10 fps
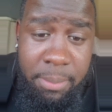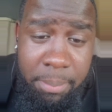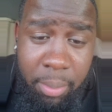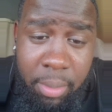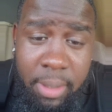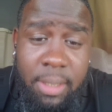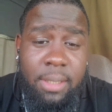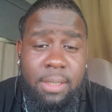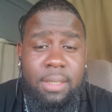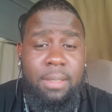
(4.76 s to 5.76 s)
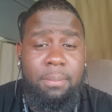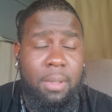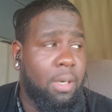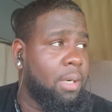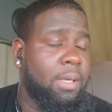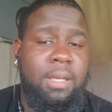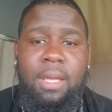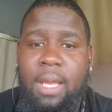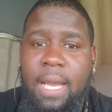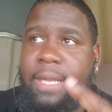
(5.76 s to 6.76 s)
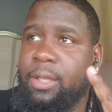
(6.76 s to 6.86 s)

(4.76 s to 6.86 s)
boy, Lamar. I